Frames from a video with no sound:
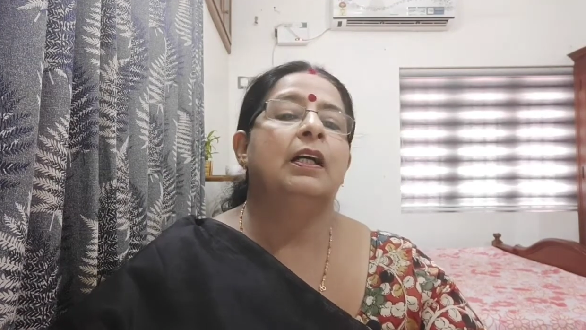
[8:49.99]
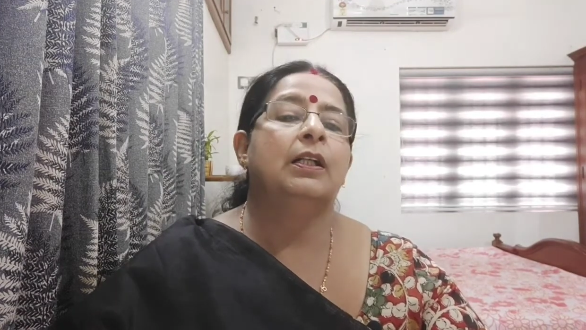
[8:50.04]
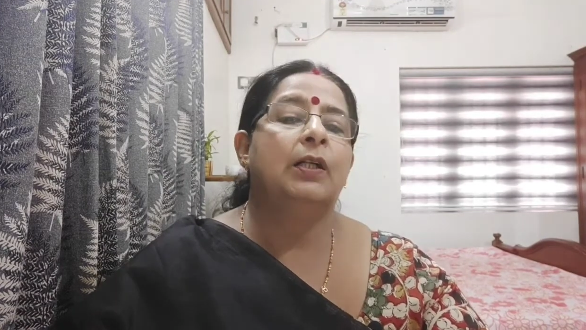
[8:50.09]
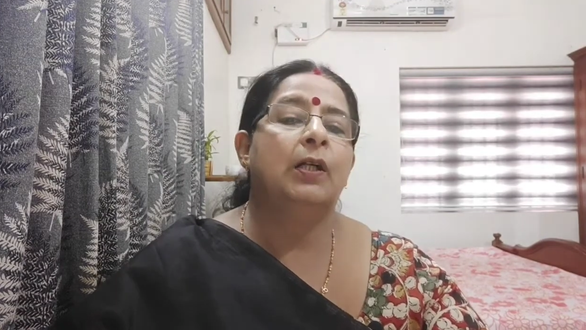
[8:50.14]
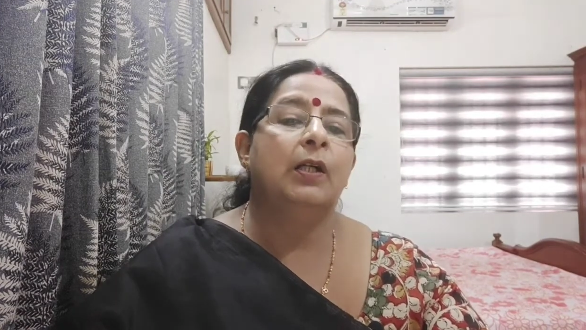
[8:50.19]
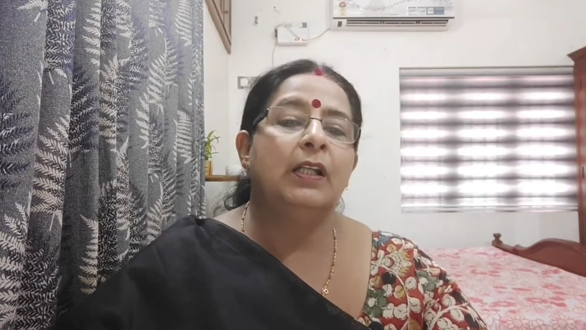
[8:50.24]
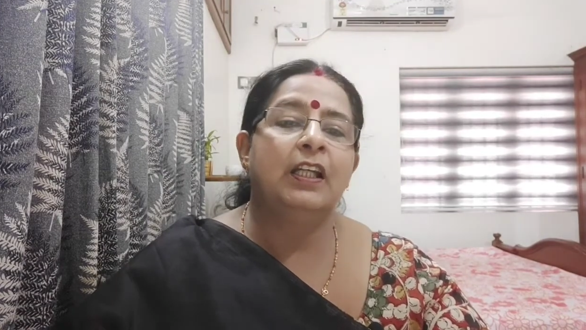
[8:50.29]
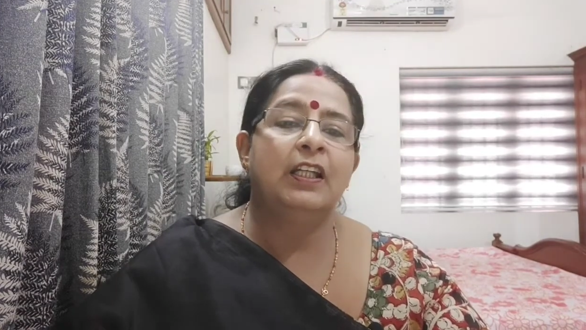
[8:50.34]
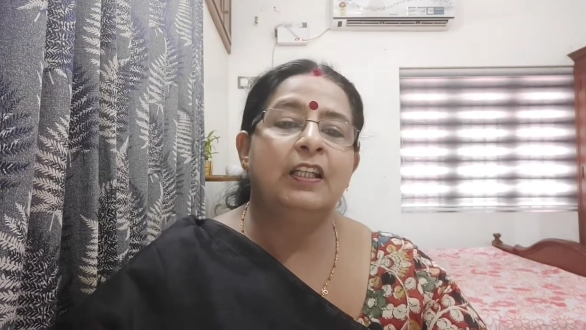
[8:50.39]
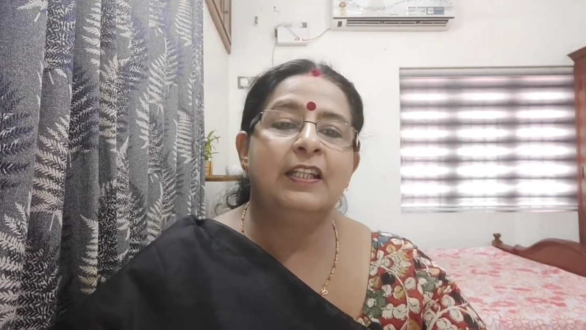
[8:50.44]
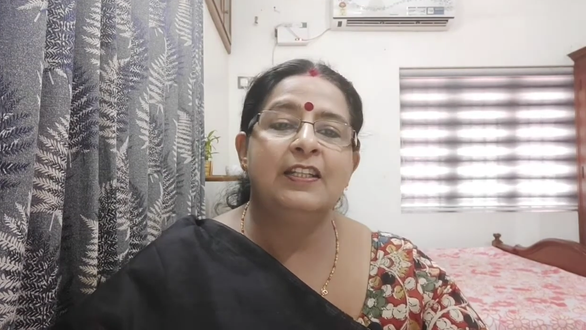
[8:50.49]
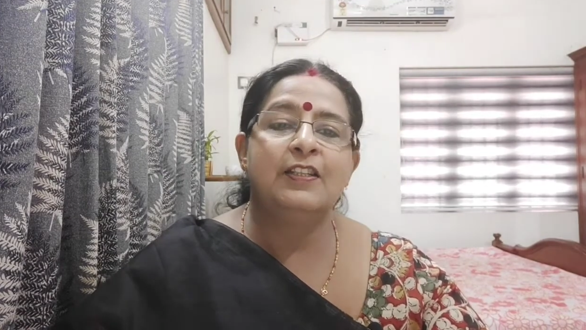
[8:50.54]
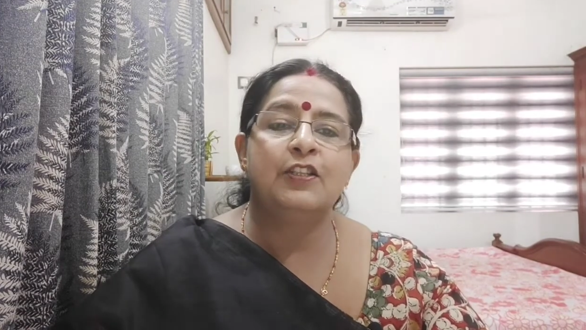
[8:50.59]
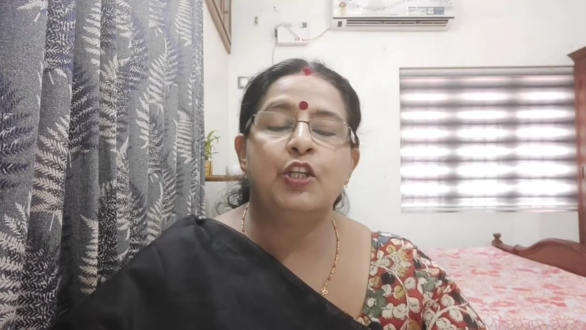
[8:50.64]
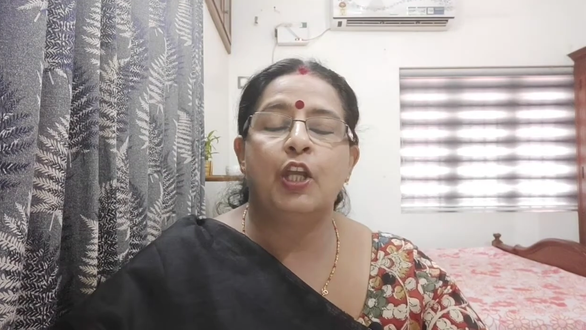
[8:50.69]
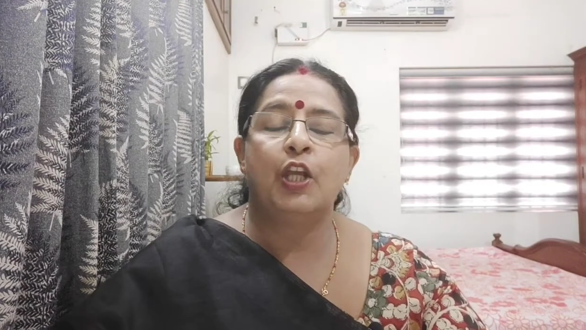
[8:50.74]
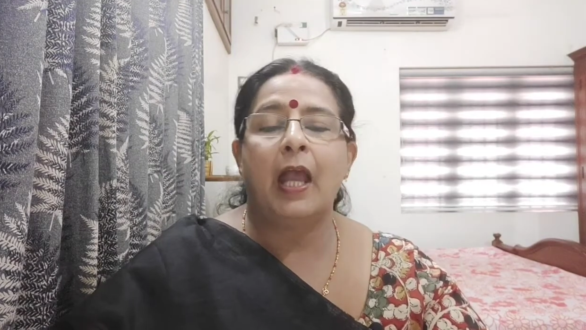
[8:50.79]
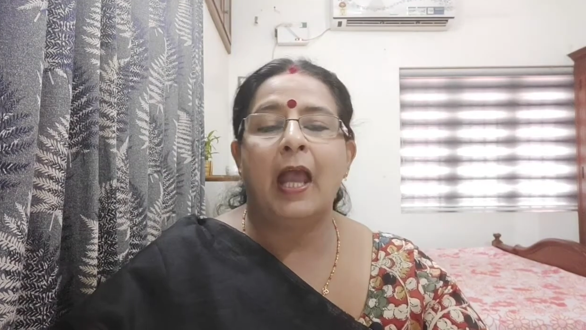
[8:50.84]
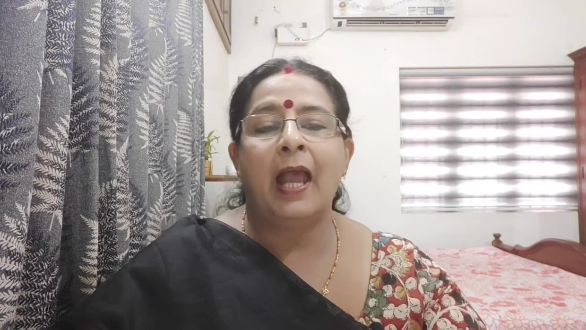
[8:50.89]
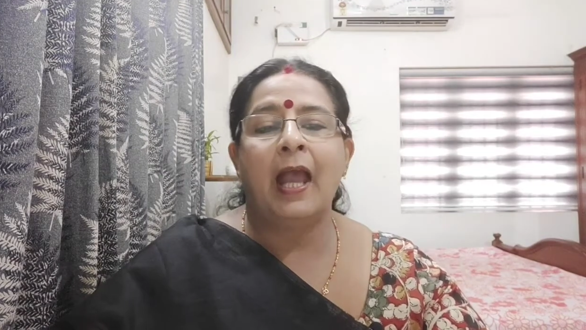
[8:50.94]

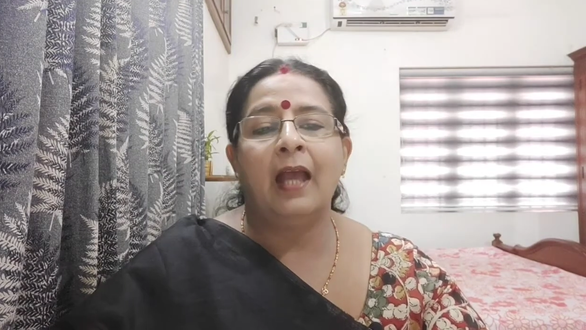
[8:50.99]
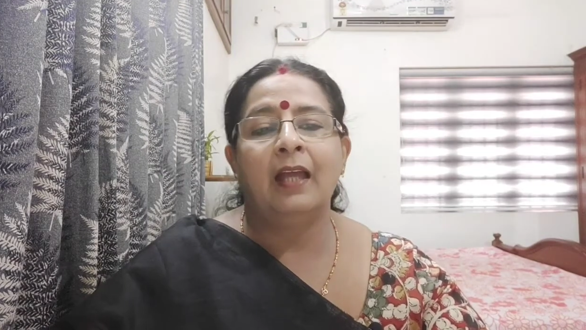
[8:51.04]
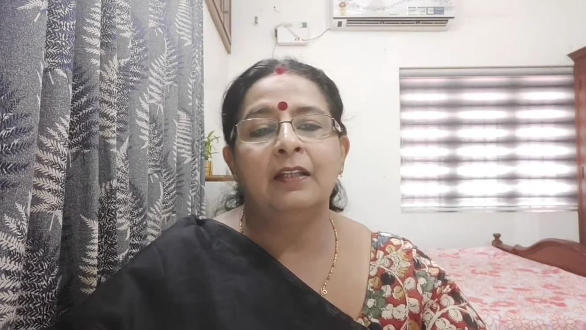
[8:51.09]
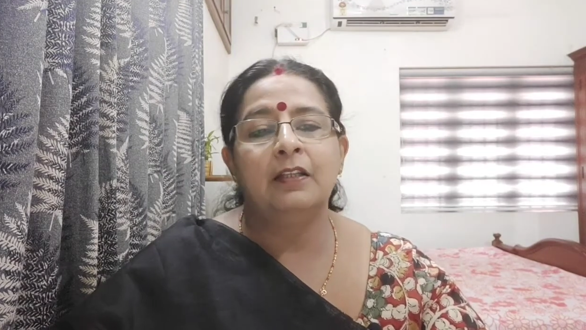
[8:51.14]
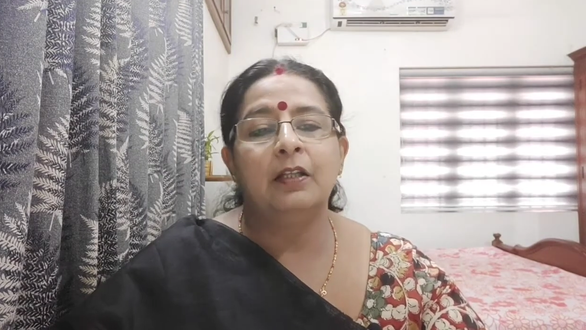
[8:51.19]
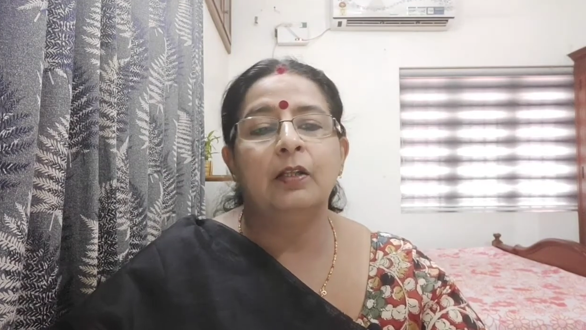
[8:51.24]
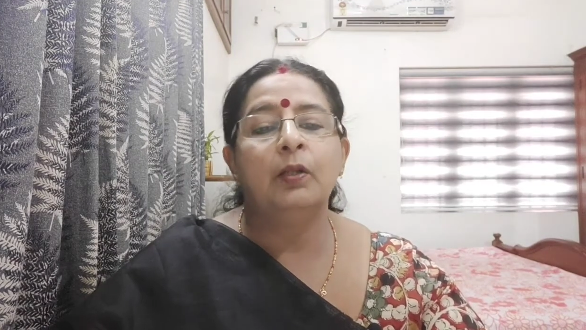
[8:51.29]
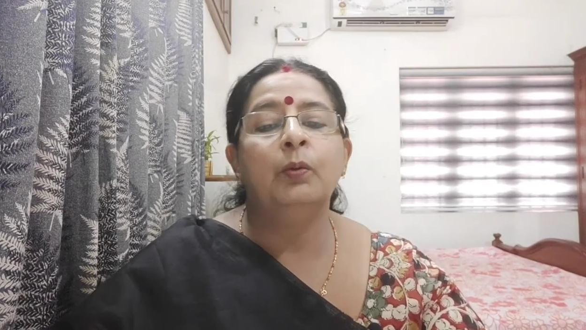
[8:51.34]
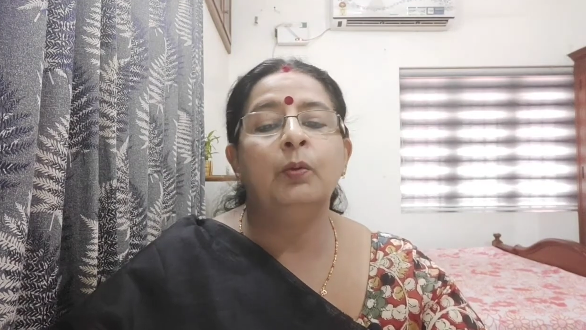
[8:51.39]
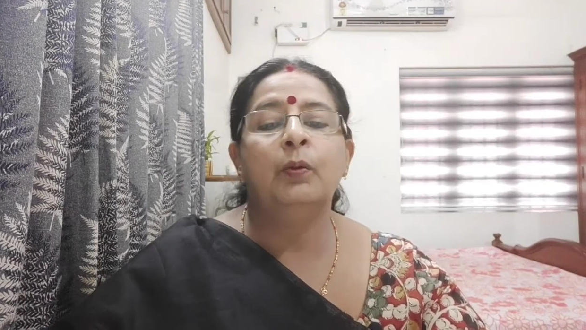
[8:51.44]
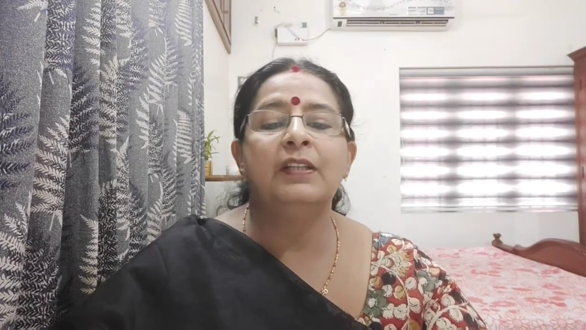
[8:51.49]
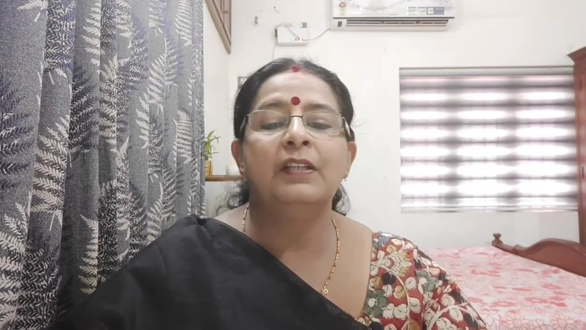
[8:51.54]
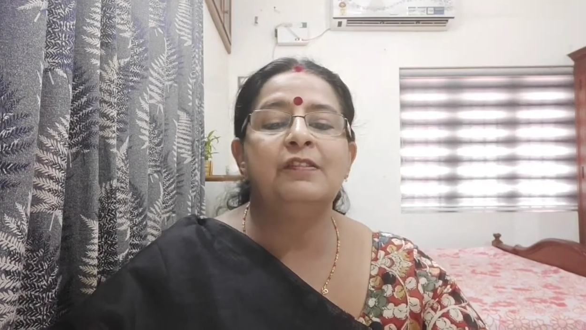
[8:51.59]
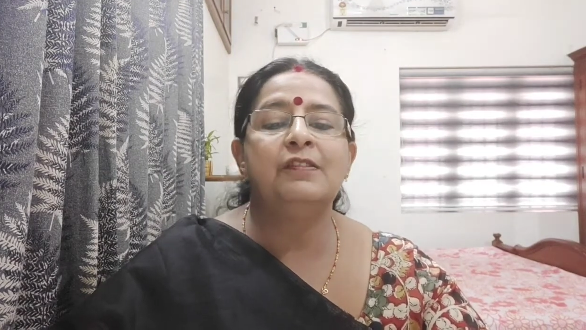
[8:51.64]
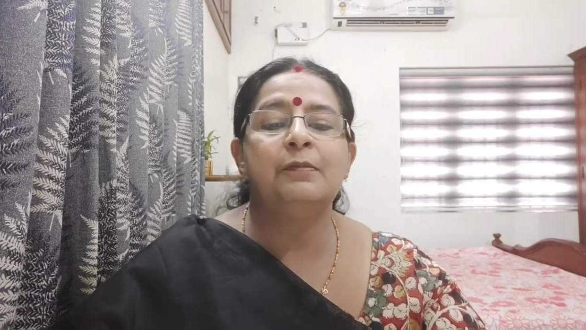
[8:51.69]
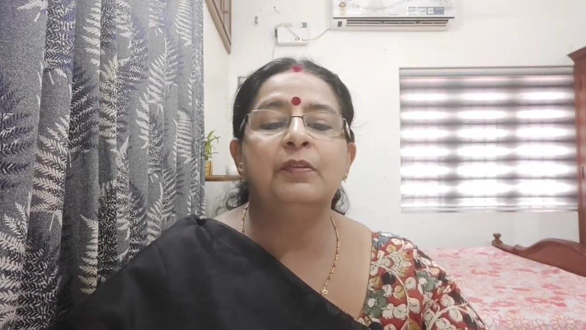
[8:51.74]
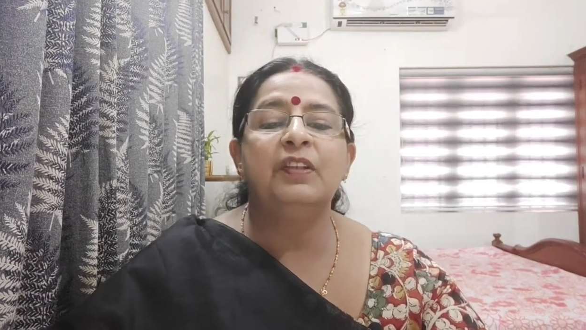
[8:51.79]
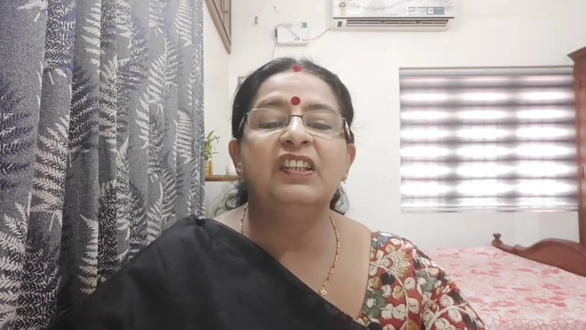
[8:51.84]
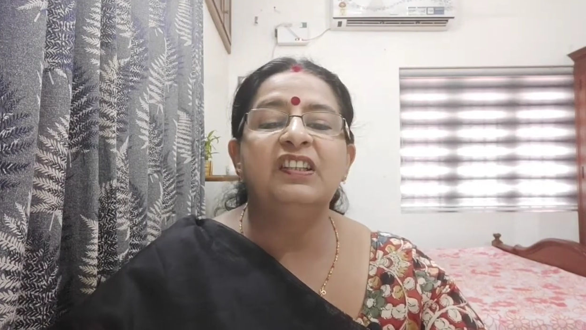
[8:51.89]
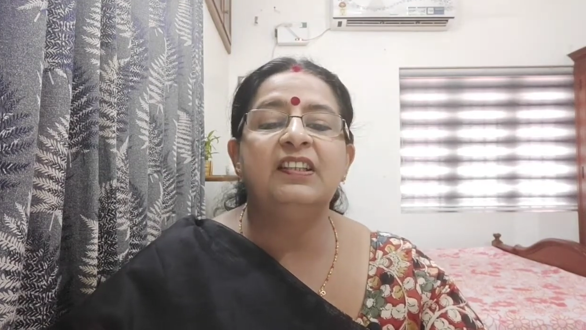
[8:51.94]
Coleridge and
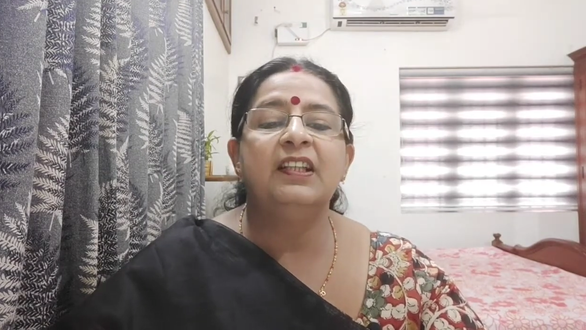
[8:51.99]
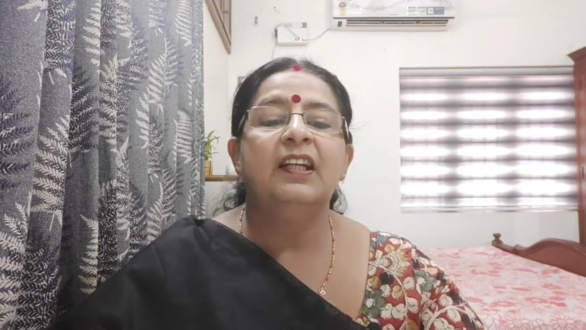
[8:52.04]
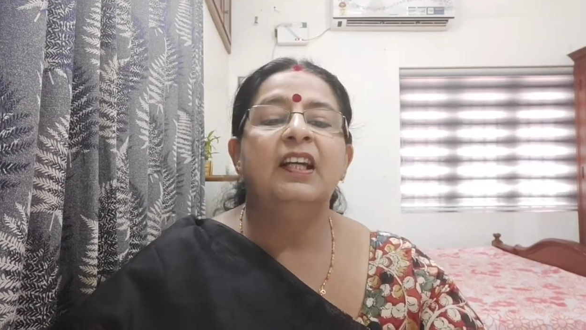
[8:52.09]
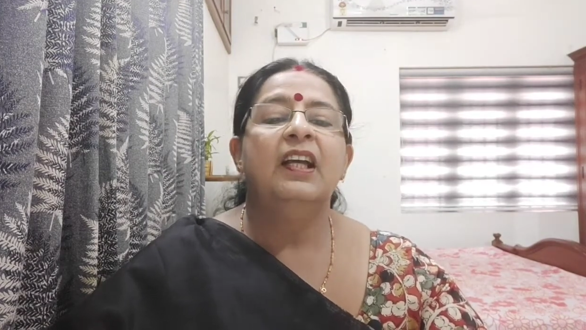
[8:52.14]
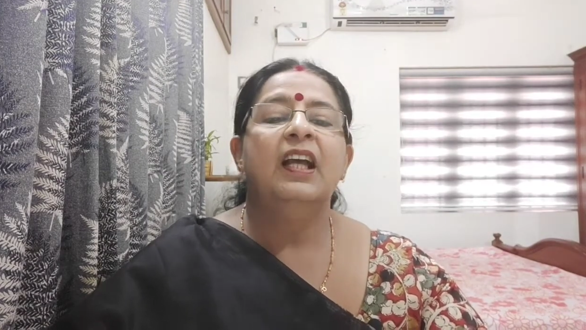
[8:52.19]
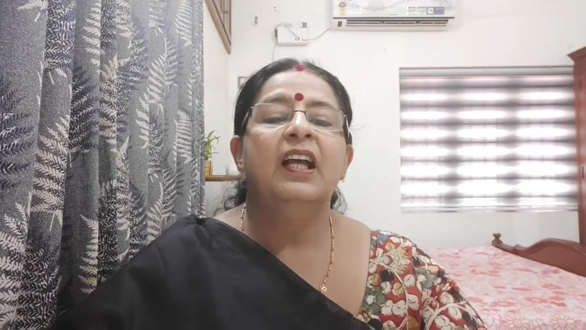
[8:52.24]
Wordsworth.